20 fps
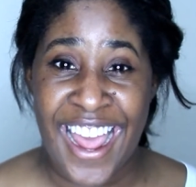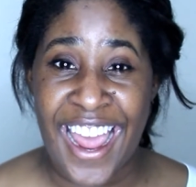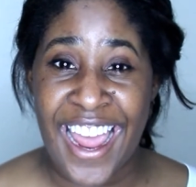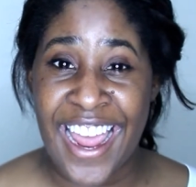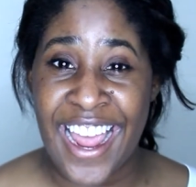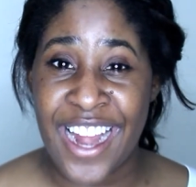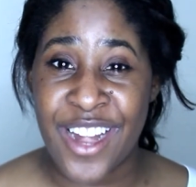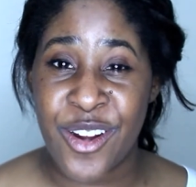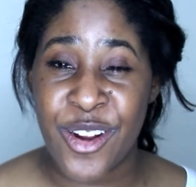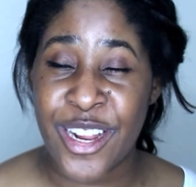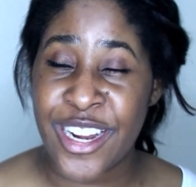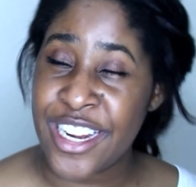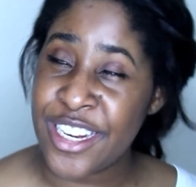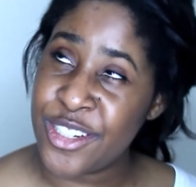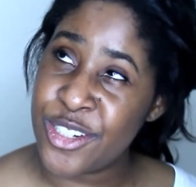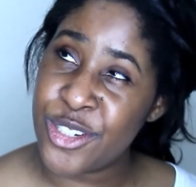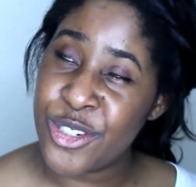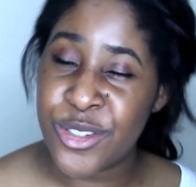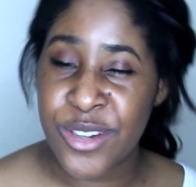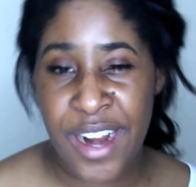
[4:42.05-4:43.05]
And you're getting
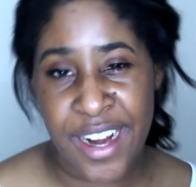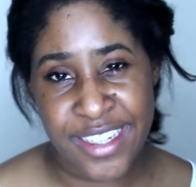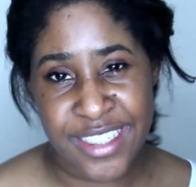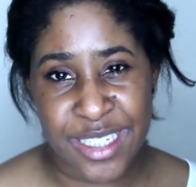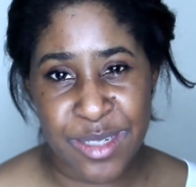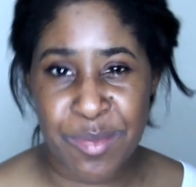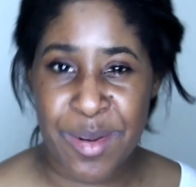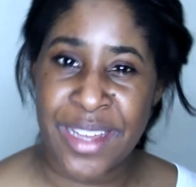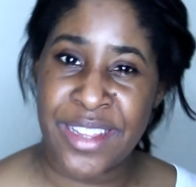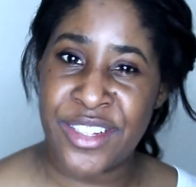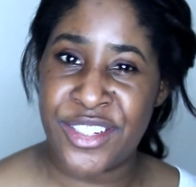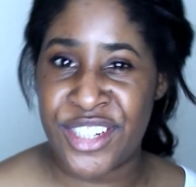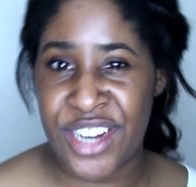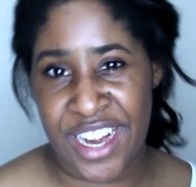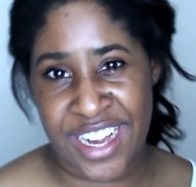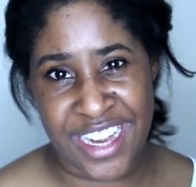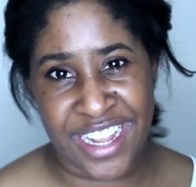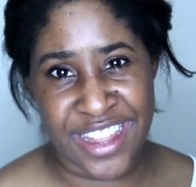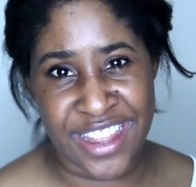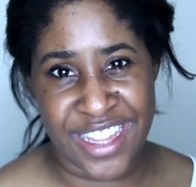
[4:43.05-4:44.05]
distracted by the
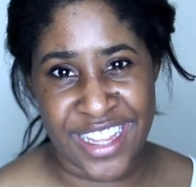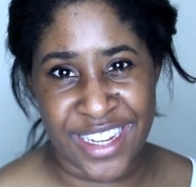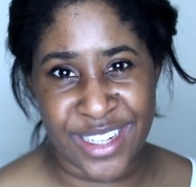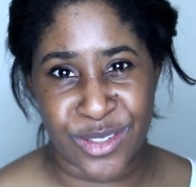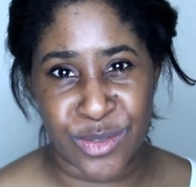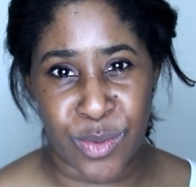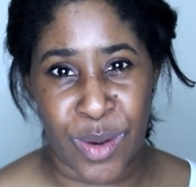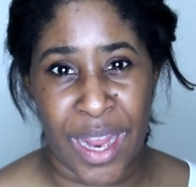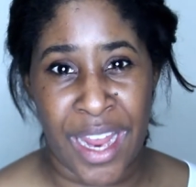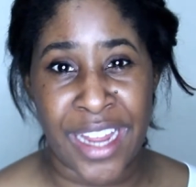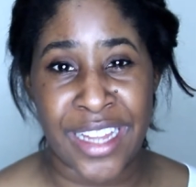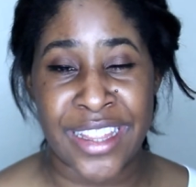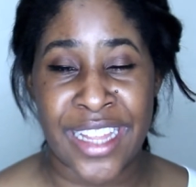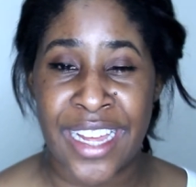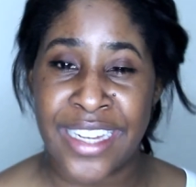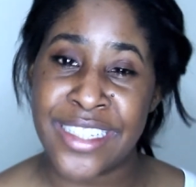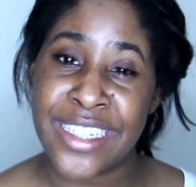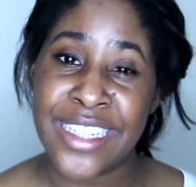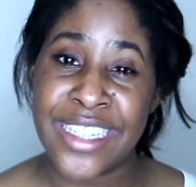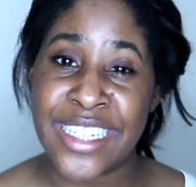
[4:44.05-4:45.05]
shiny things, right?
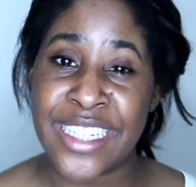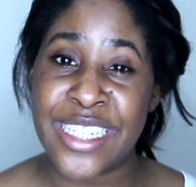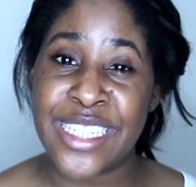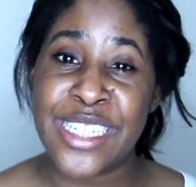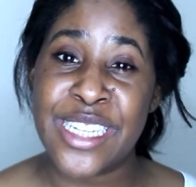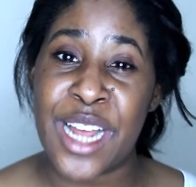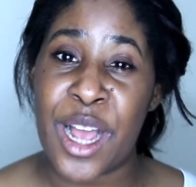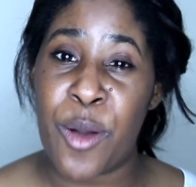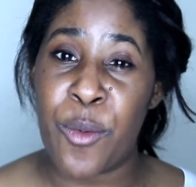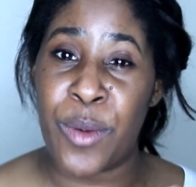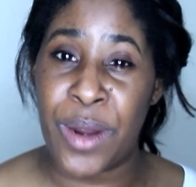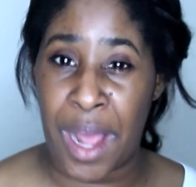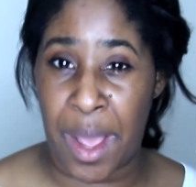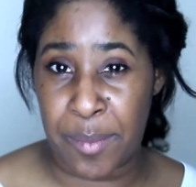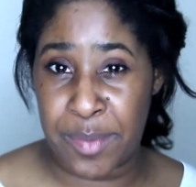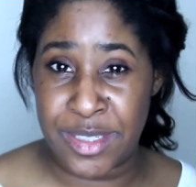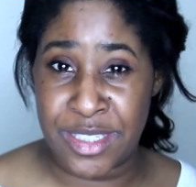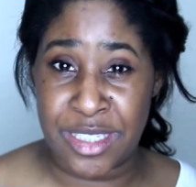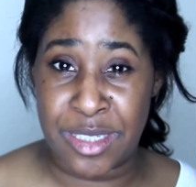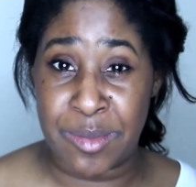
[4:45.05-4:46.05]
That's at least what
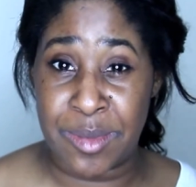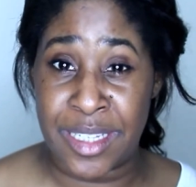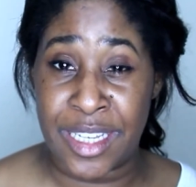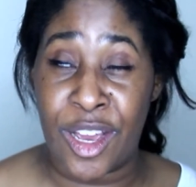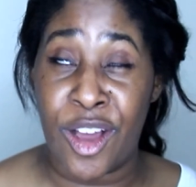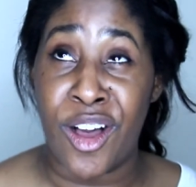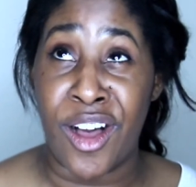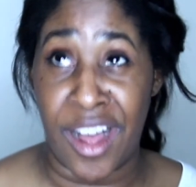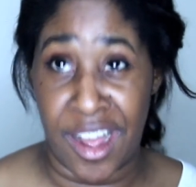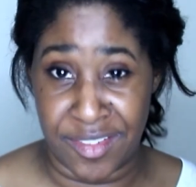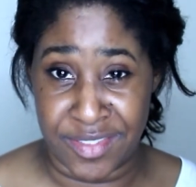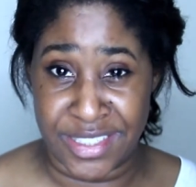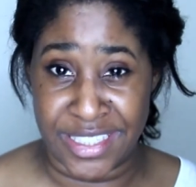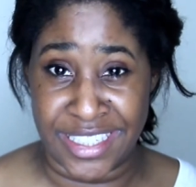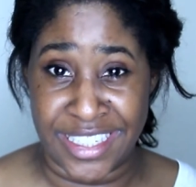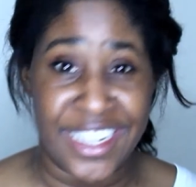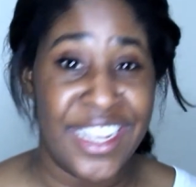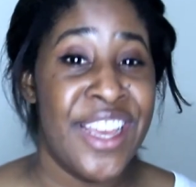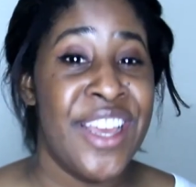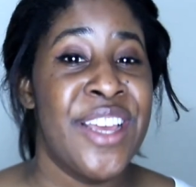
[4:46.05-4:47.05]
happens to me
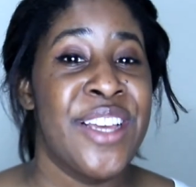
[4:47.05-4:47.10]
often.